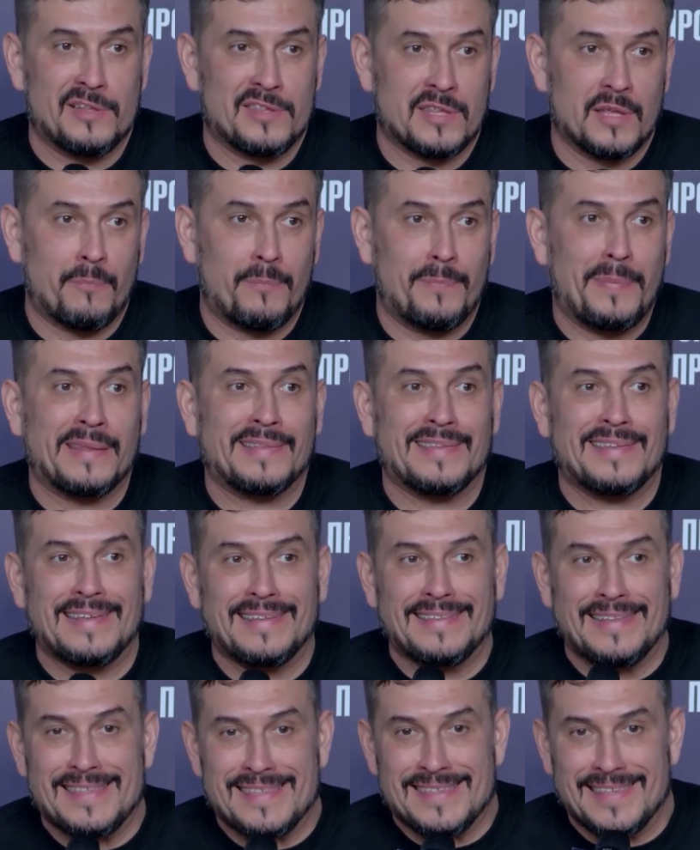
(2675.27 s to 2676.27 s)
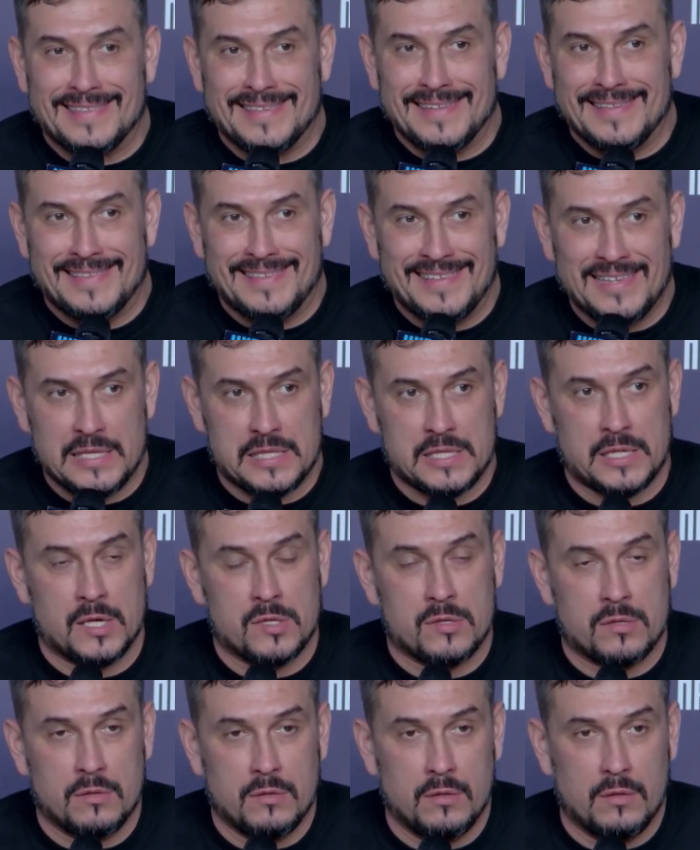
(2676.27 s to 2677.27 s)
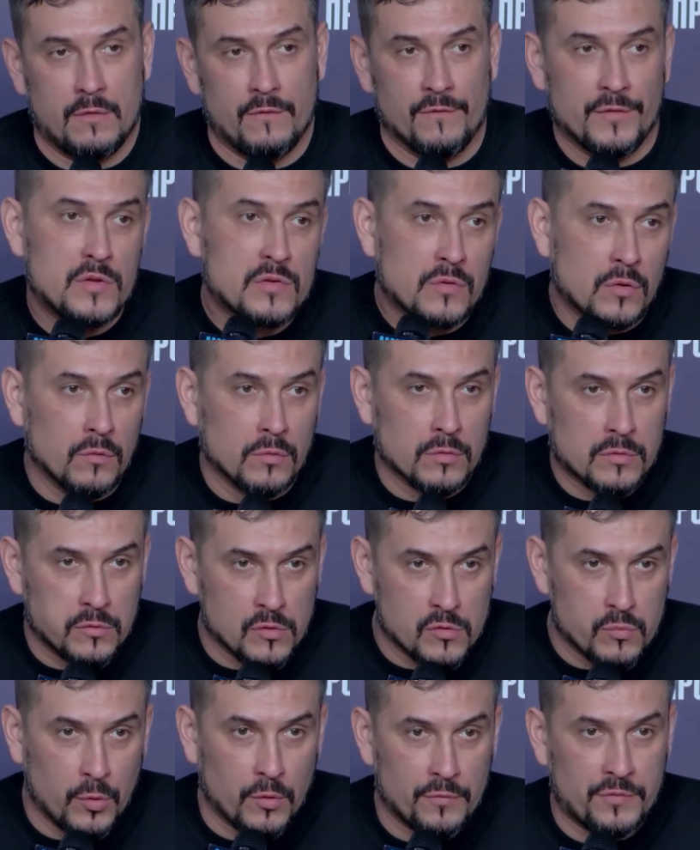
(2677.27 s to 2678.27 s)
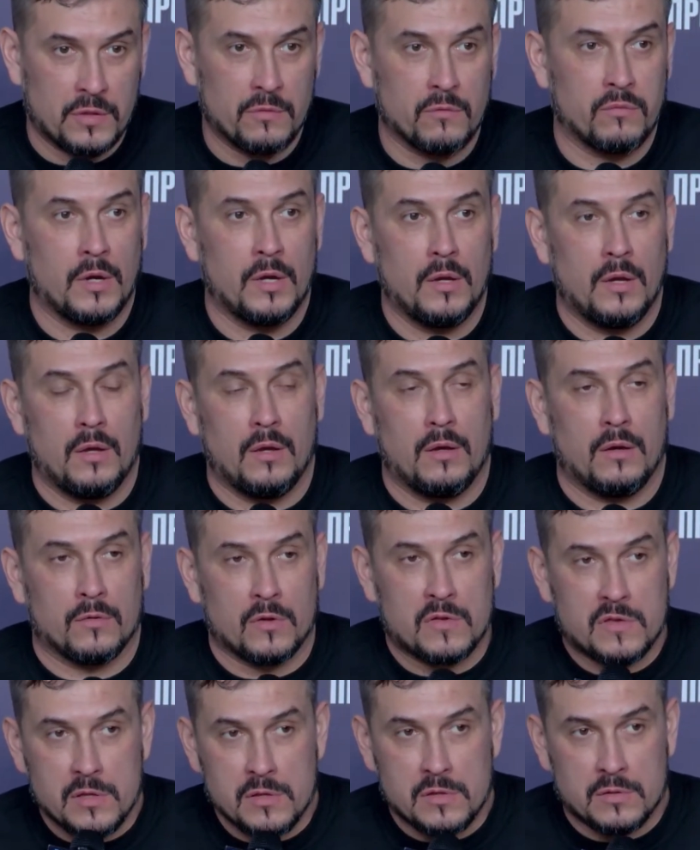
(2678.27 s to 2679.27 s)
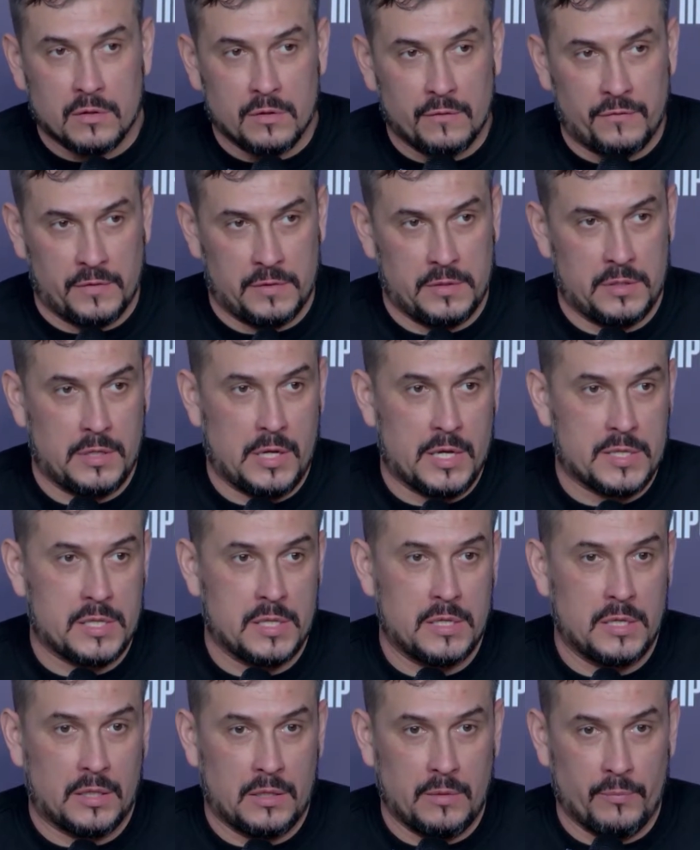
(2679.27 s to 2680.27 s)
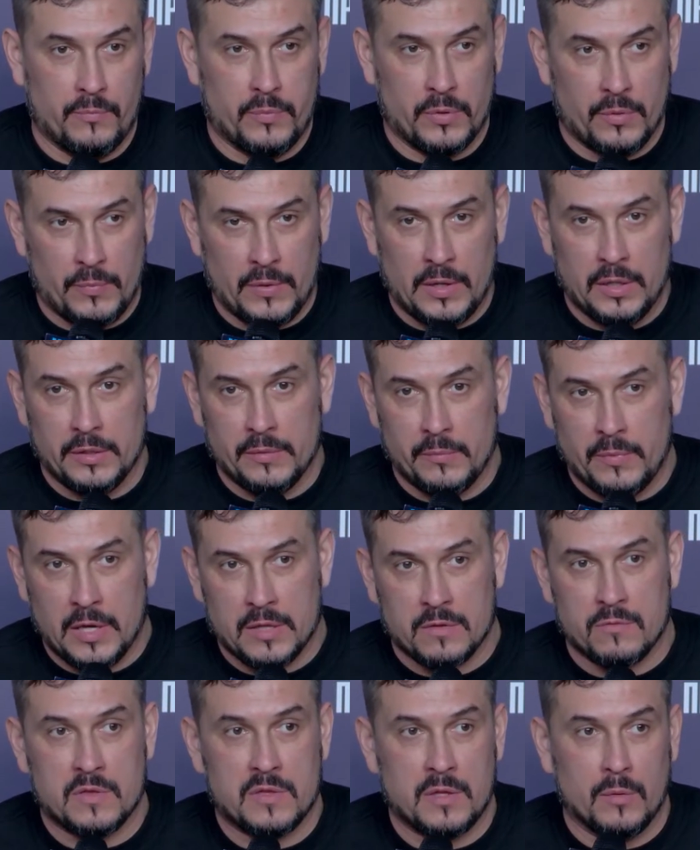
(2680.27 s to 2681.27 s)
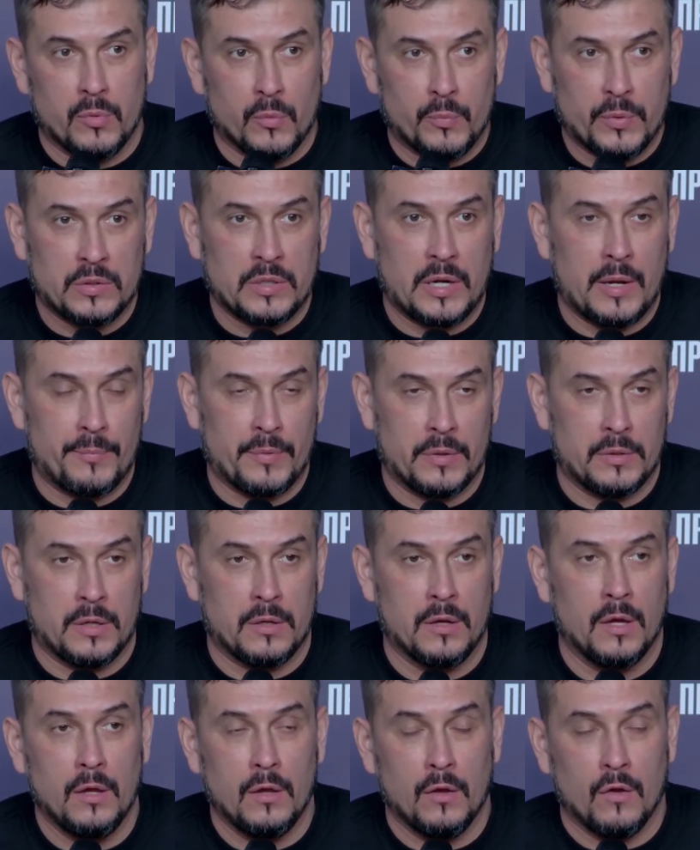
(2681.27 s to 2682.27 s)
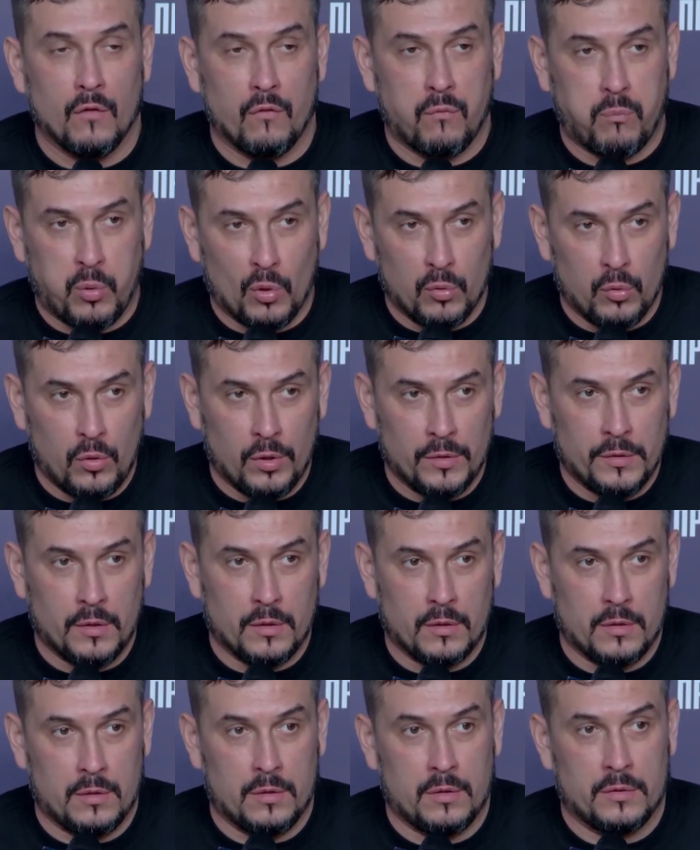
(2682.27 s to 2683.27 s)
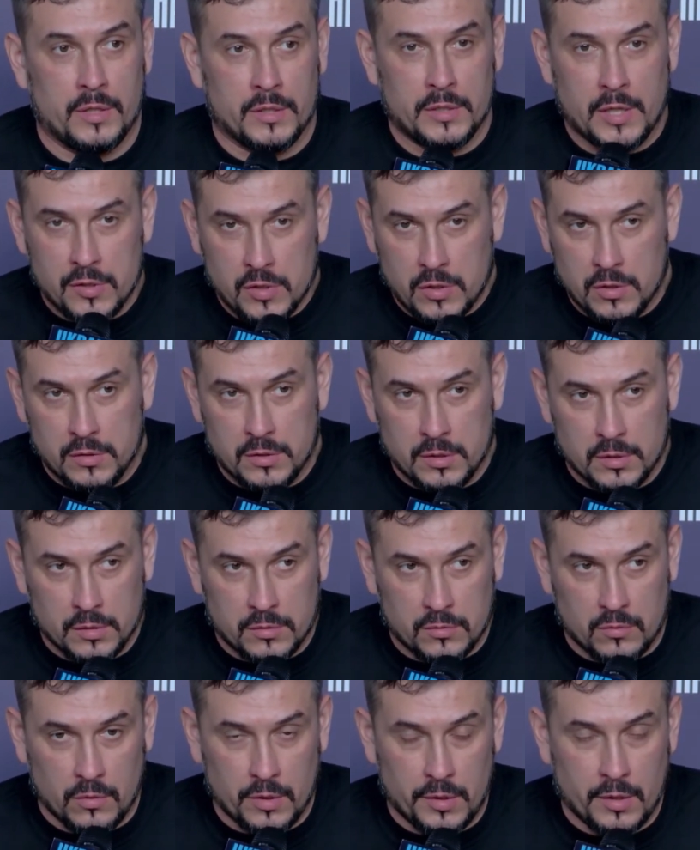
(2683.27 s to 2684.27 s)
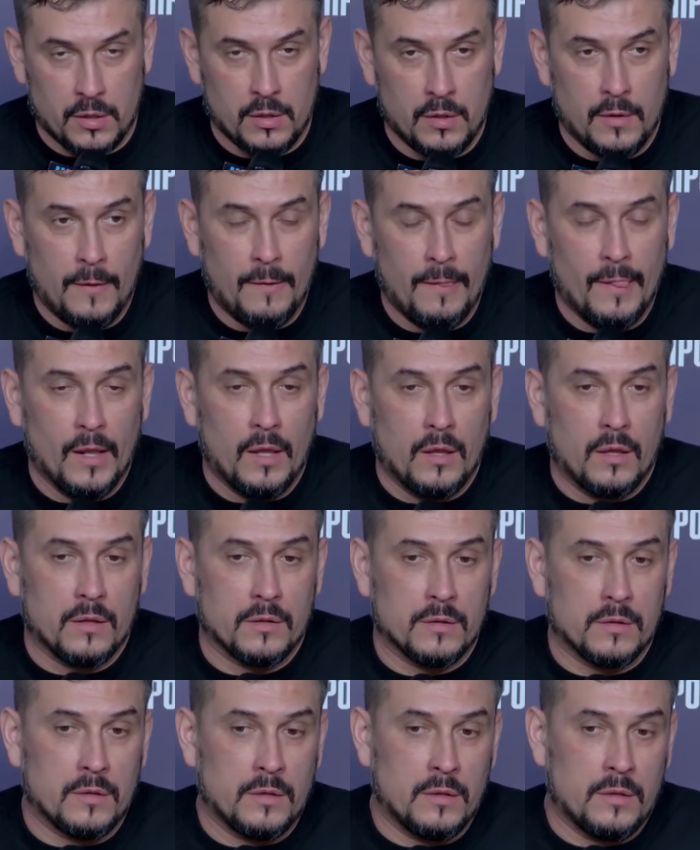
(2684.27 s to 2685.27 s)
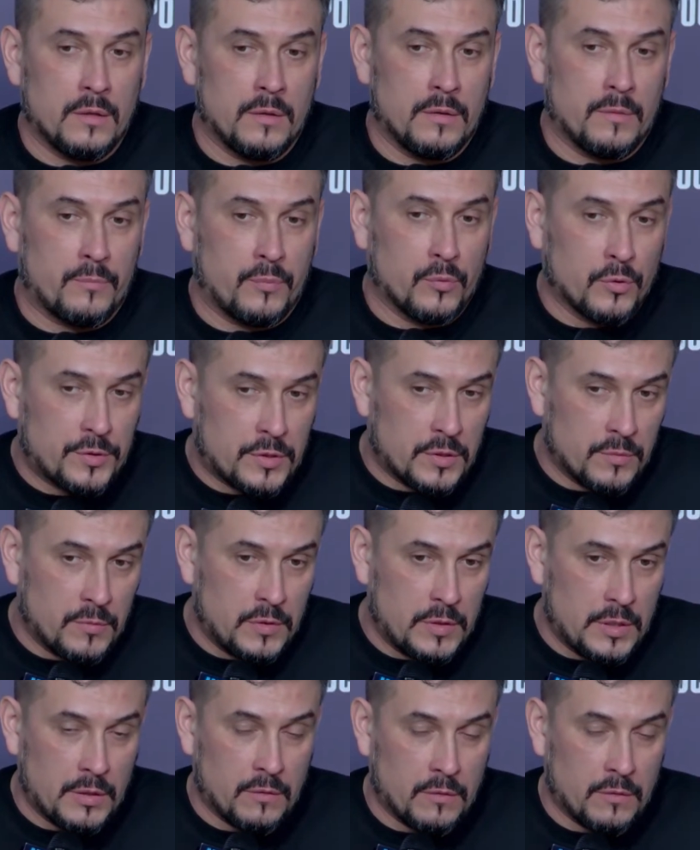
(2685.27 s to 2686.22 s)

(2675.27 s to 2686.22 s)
I Want to Find, we found more than 50,000 servicemen of Russian Federation who were gone missing in action or ended up in captivity in our territory.